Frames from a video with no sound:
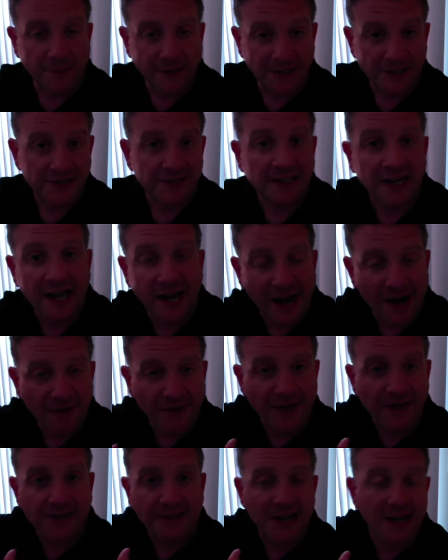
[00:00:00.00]
is, the higher
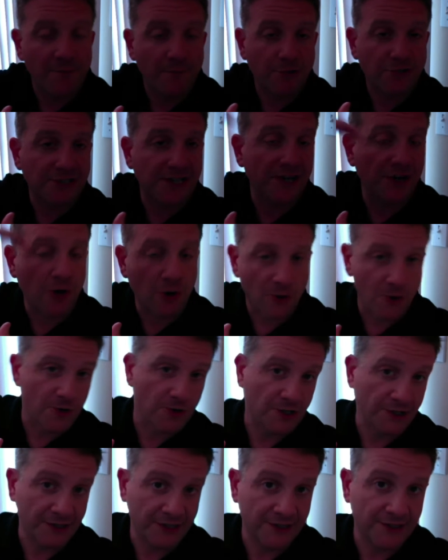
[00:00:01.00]
that 10%
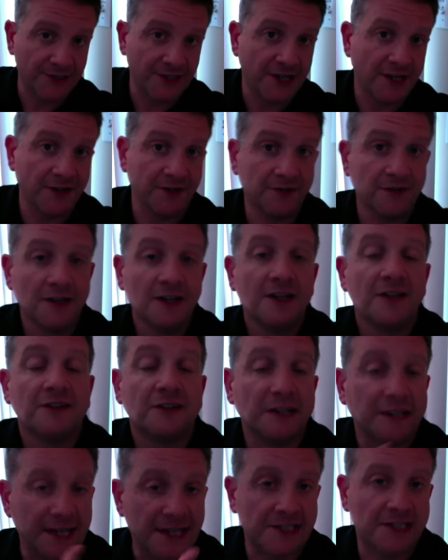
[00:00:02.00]
hurdle is, and
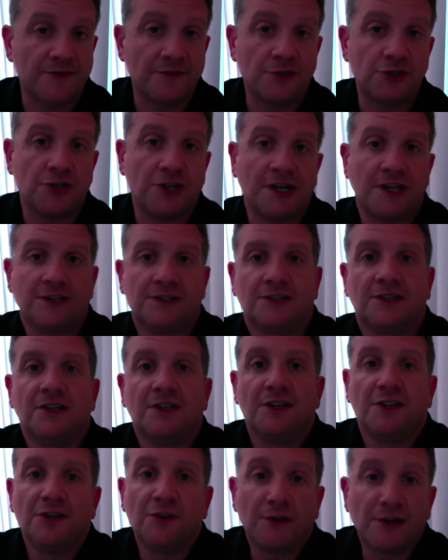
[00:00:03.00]
less of a chance
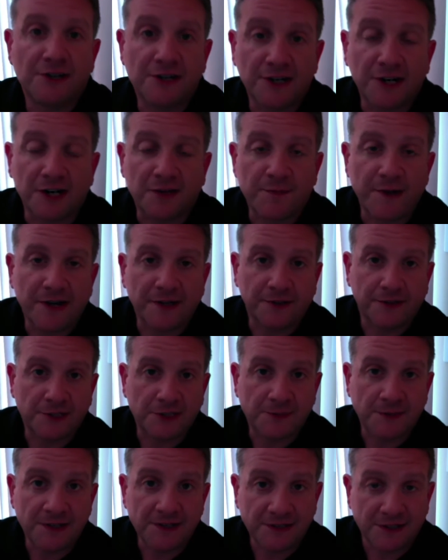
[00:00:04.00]
you can deduct medical
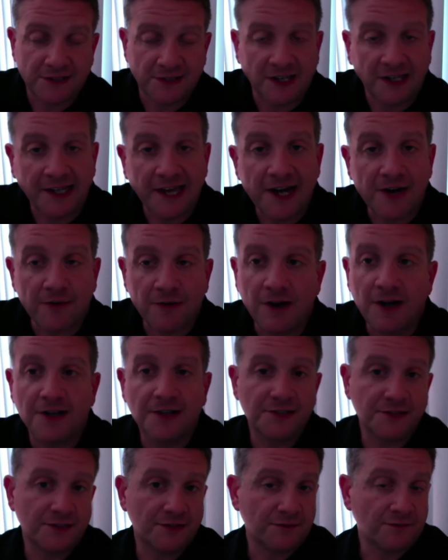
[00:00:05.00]
expenses. And later on,
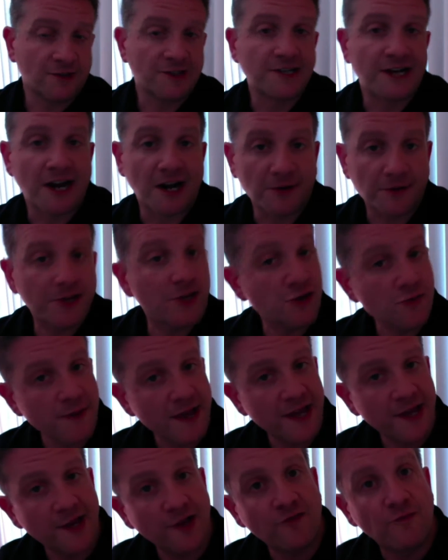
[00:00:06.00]
as a retiree, you
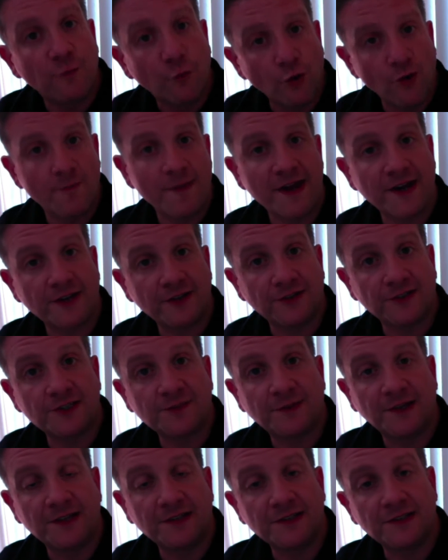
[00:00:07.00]
may have more medical
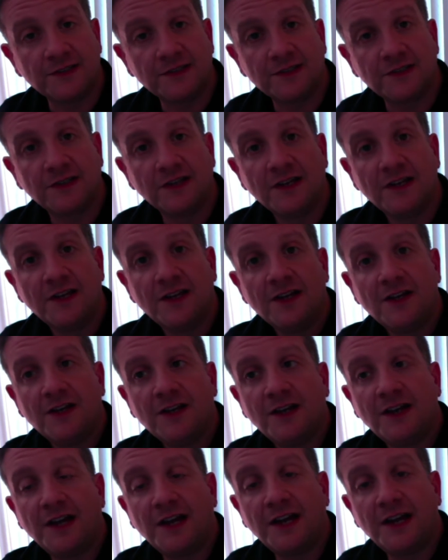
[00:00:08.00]
expenses
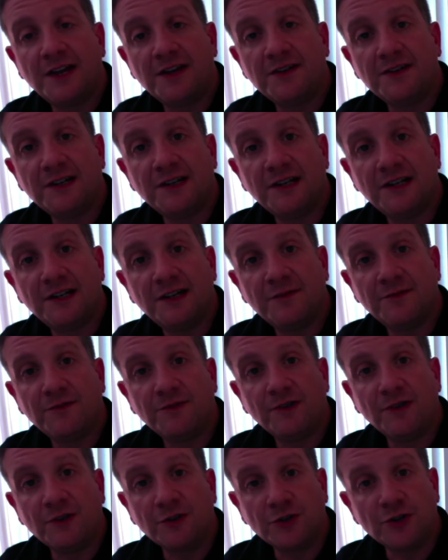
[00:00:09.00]
and, uh,
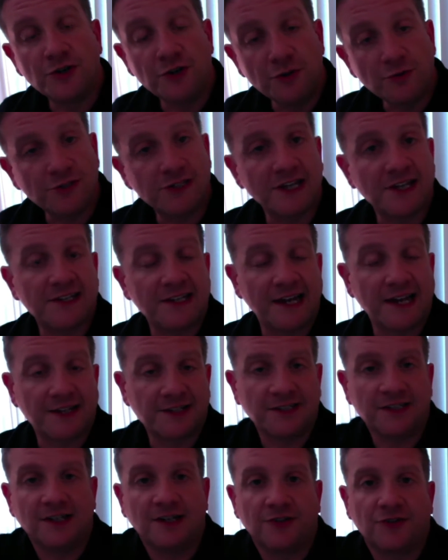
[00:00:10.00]
and could use that tax
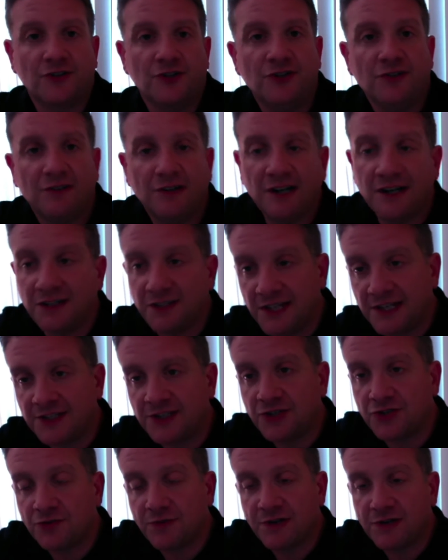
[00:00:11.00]
deduction. And in that
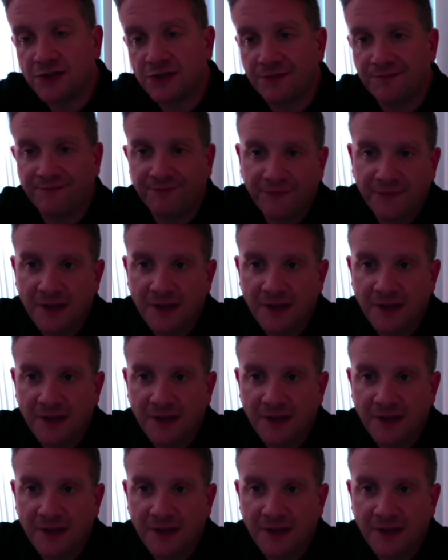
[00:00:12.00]
situation,